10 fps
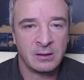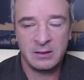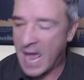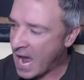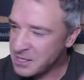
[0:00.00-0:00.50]

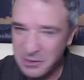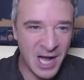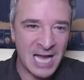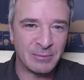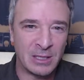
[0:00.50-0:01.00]
Yeah, you
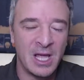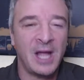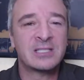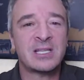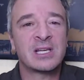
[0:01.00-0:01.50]
got him on.
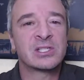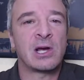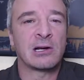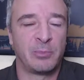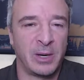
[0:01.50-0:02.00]
It's like
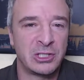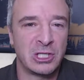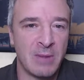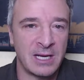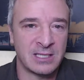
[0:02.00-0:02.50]
sucker
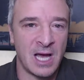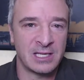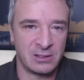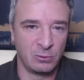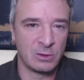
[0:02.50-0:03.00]
punching Mike
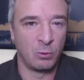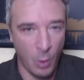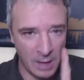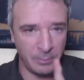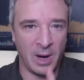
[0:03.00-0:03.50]
Tyson with
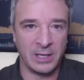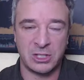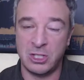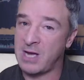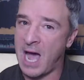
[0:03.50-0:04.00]
one
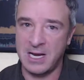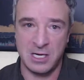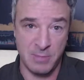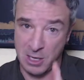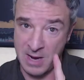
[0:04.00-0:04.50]
punch. You got it.
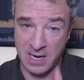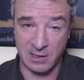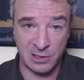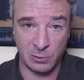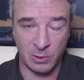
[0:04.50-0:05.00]
You better make it
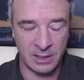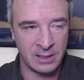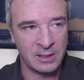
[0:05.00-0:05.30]
a good one.